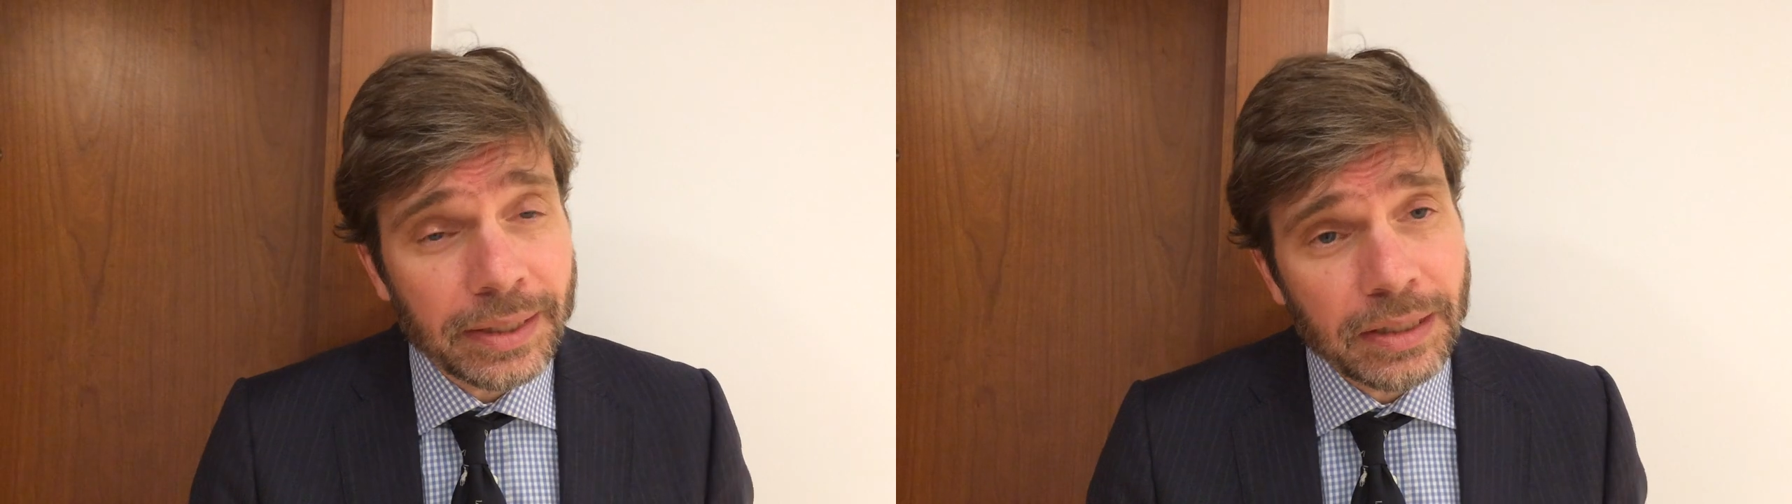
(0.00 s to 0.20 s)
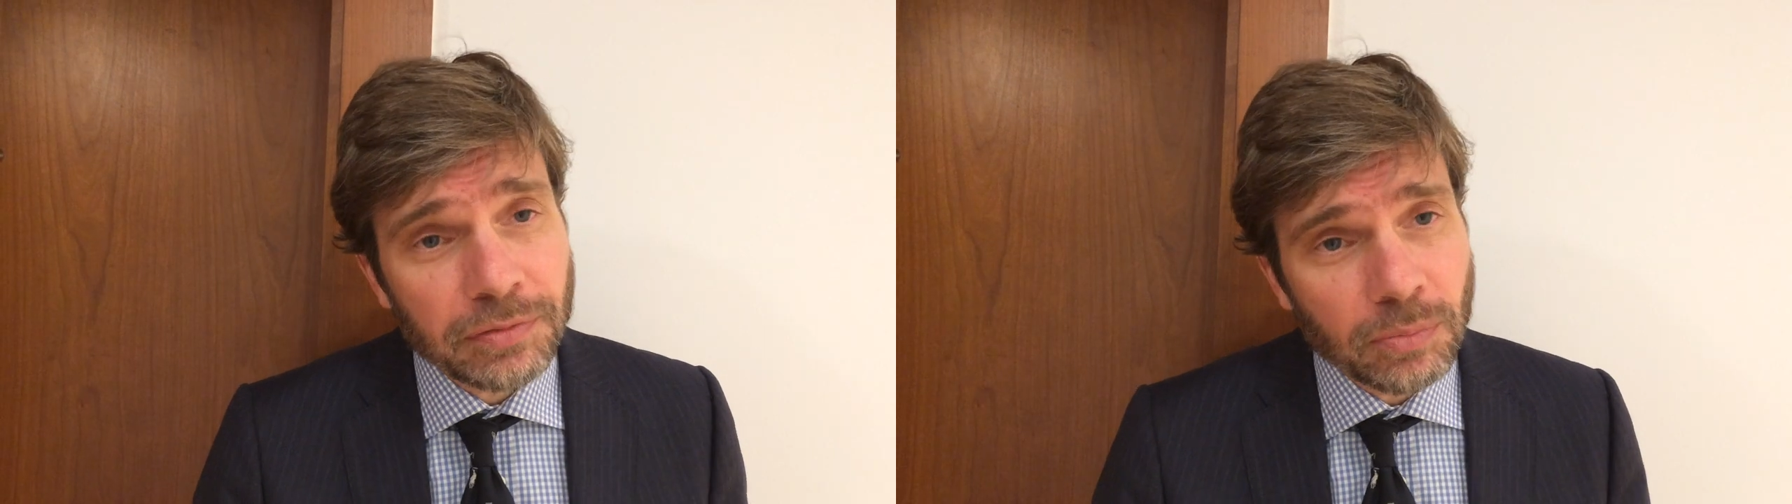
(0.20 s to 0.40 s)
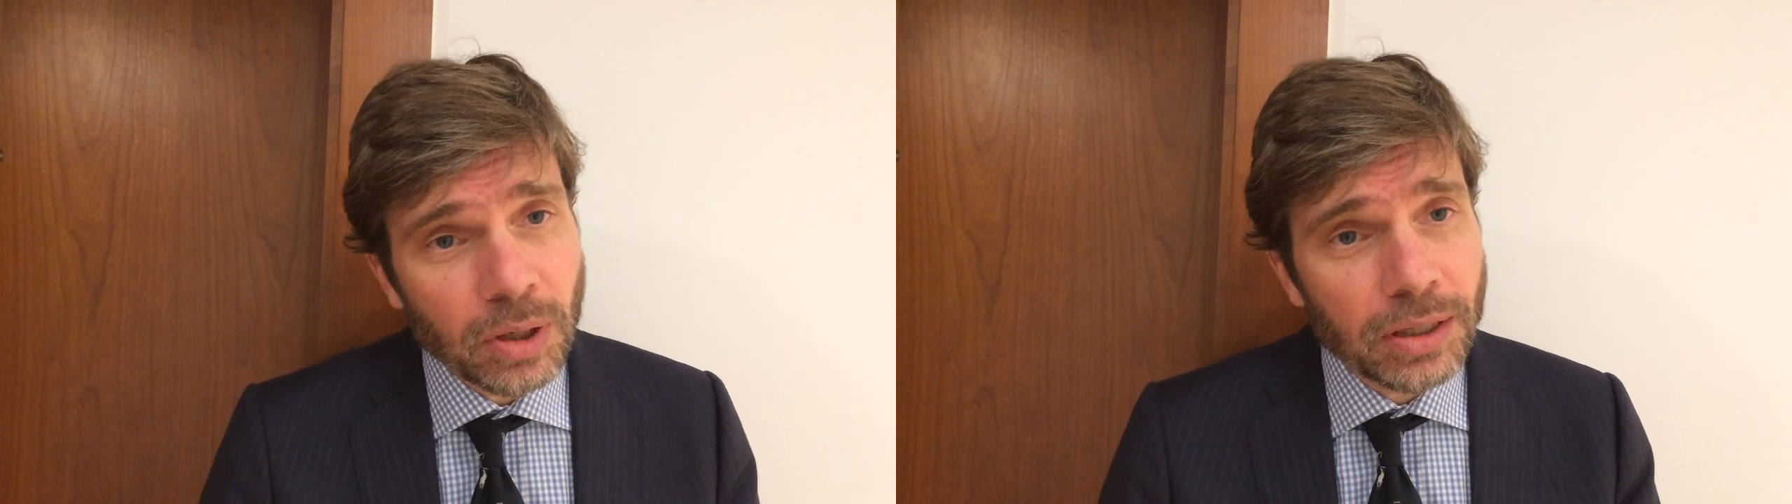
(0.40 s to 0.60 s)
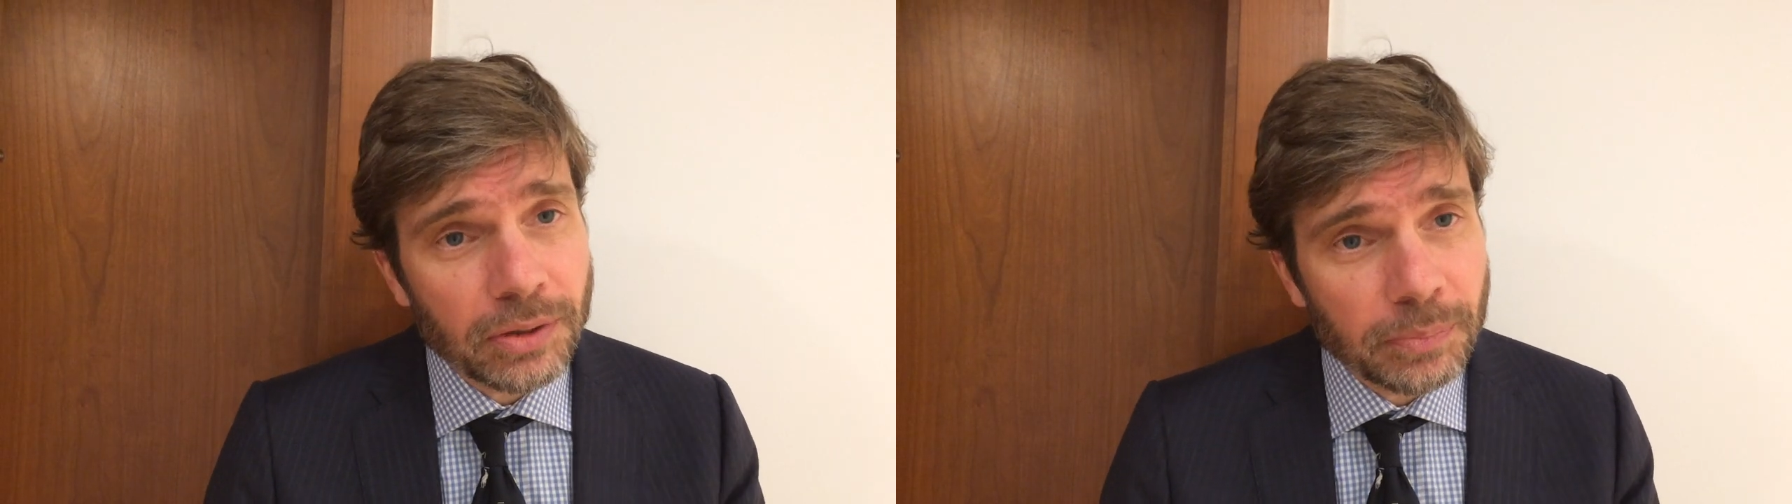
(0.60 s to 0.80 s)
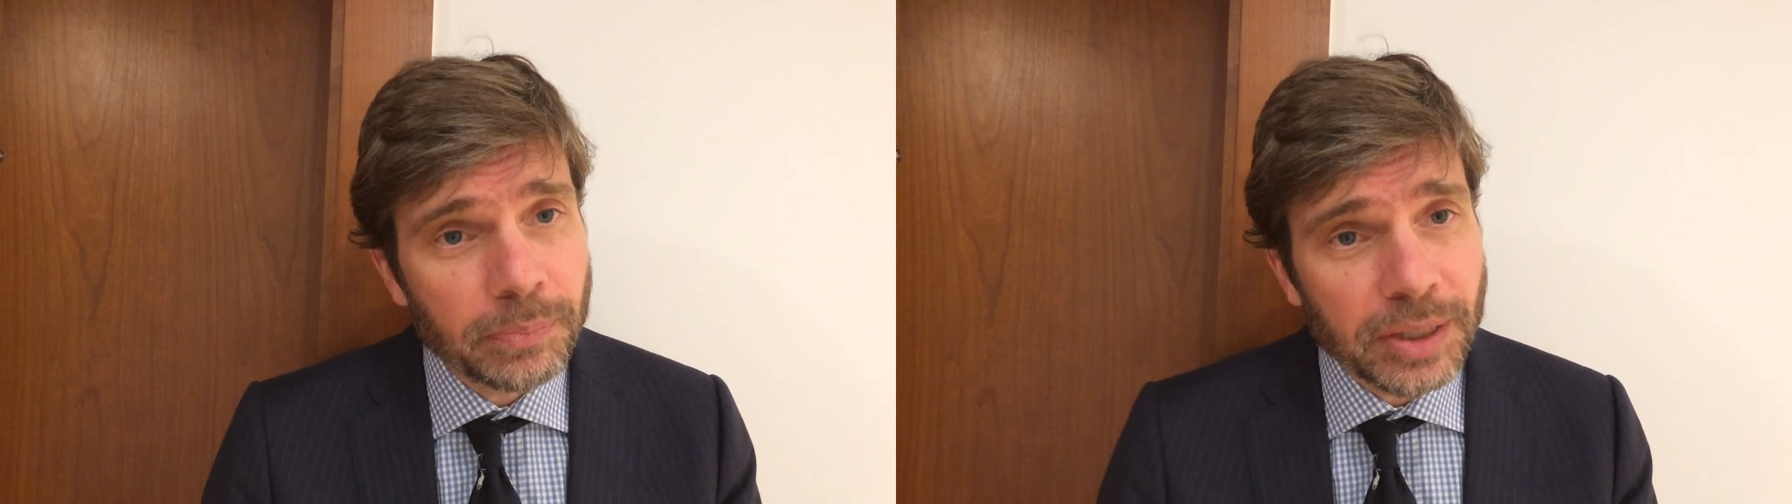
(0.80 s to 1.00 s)
And even while
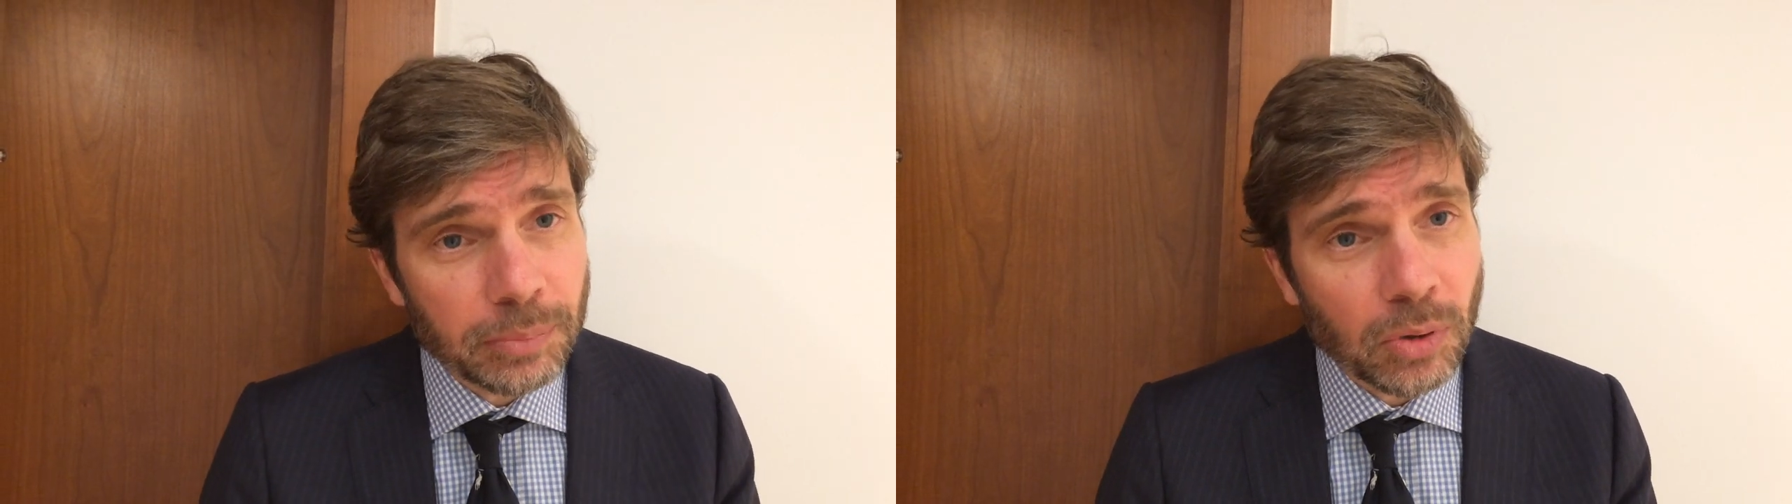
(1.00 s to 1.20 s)
there are big